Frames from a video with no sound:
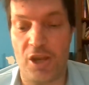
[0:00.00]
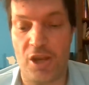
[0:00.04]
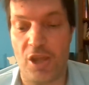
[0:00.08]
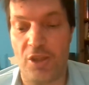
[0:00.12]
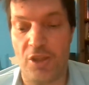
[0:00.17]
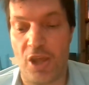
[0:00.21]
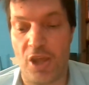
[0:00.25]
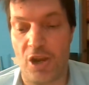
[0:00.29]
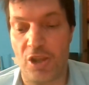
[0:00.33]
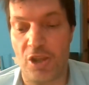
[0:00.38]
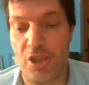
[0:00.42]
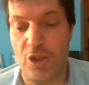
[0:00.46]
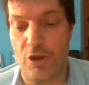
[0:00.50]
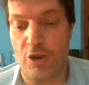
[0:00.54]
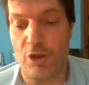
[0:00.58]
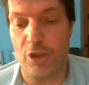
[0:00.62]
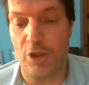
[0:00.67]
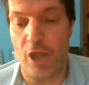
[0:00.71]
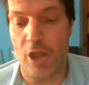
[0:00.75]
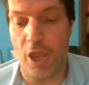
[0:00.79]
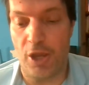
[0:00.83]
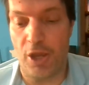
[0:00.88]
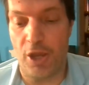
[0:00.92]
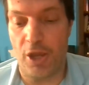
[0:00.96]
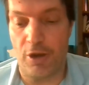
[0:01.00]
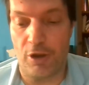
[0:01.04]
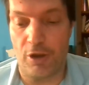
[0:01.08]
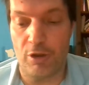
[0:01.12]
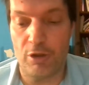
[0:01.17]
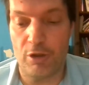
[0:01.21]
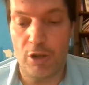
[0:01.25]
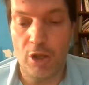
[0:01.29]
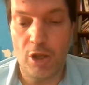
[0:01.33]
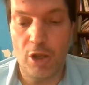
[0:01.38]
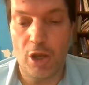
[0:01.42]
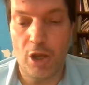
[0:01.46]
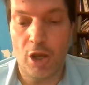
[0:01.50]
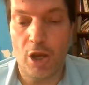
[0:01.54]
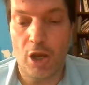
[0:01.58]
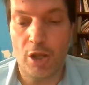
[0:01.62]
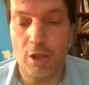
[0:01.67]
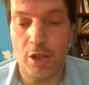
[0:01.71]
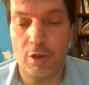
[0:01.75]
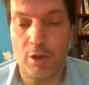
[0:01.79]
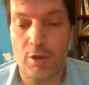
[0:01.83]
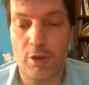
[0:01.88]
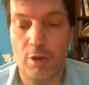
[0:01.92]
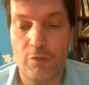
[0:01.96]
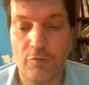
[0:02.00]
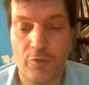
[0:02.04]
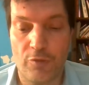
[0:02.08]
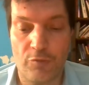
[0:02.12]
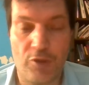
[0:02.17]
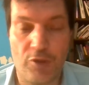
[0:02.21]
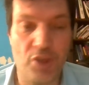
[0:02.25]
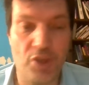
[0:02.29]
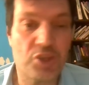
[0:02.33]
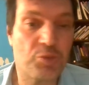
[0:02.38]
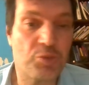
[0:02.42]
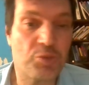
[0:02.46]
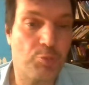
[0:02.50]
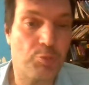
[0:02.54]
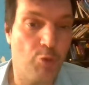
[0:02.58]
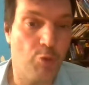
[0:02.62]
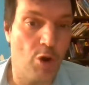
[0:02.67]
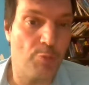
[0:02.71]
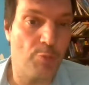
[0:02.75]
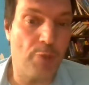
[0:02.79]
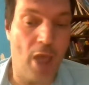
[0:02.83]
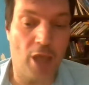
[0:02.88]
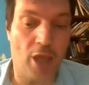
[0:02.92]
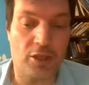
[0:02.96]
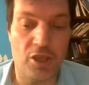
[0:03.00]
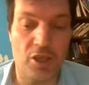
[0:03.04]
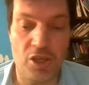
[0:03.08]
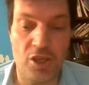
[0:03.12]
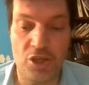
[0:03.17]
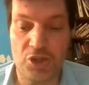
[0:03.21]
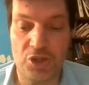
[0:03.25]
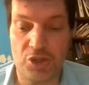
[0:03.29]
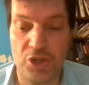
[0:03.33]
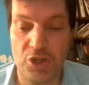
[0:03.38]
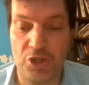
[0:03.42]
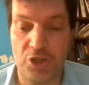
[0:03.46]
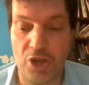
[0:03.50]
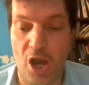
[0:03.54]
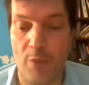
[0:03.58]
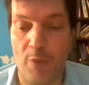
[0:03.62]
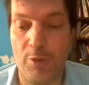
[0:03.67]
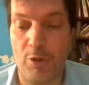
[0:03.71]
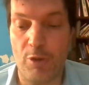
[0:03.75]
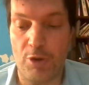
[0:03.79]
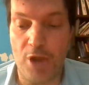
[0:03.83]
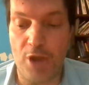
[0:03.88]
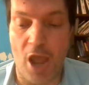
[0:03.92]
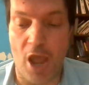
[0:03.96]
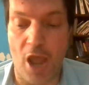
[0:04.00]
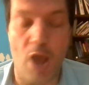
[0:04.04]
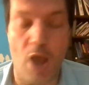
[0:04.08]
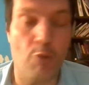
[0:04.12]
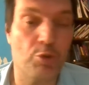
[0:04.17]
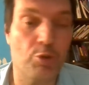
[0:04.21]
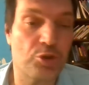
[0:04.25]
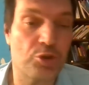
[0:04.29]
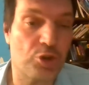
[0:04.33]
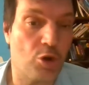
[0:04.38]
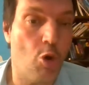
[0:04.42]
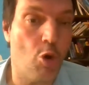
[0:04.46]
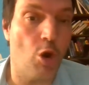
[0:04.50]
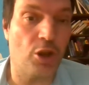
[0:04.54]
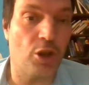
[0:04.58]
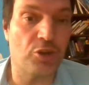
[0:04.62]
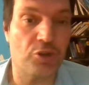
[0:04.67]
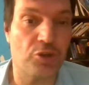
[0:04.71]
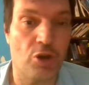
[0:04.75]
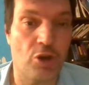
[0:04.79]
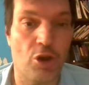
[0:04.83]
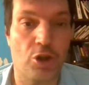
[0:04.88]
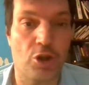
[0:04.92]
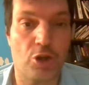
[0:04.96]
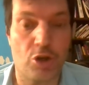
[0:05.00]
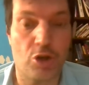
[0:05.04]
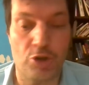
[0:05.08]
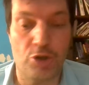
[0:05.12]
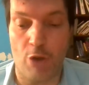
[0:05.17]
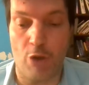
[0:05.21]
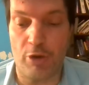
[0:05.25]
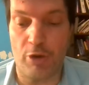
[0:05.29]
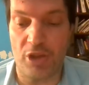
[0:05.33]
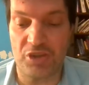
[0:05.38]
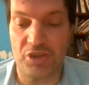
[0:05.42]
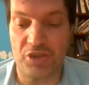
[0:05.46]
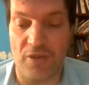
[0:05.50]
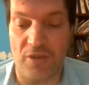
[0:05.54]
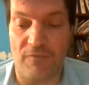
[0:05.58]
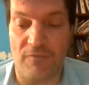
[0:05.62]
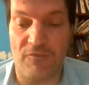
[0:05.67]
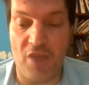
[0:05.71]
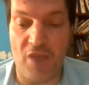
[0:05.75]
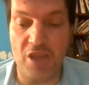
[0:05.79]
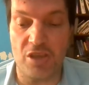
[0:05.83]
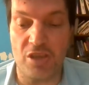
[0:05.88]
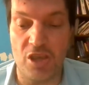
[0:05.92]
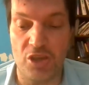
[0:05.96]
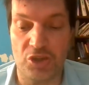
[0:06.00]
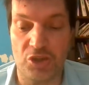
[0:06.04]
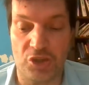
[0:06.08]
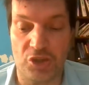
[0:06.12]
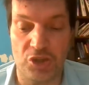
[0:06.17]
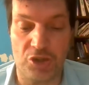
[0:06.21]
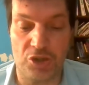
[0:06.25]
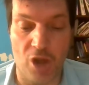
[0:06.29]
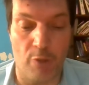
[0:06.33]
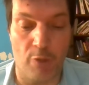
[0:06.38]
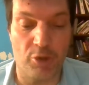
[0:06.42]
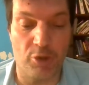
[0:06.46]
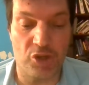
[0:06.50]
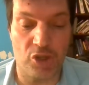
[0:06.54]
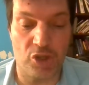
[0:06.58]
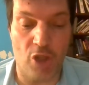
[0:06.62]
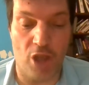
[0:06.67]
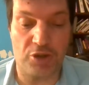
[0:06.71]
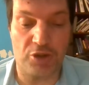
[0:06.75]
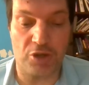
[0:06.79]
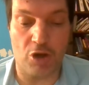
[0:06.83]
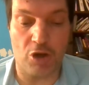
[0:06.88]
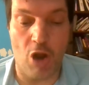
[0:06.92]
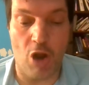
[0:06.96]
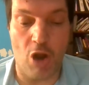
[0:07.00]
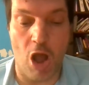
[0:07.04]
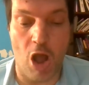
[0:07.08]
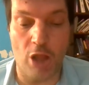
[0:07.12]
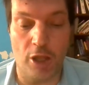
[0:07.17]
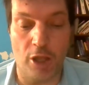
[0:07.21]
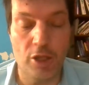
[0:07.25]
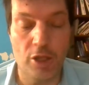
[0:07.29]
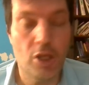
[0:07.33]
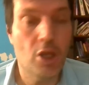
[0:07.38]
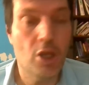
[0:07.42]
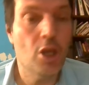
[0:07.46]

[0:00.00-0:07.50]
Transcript: and then a year later, Vince brought back ECW, and that was, according to her, known as the fake ECW, she liked to call it.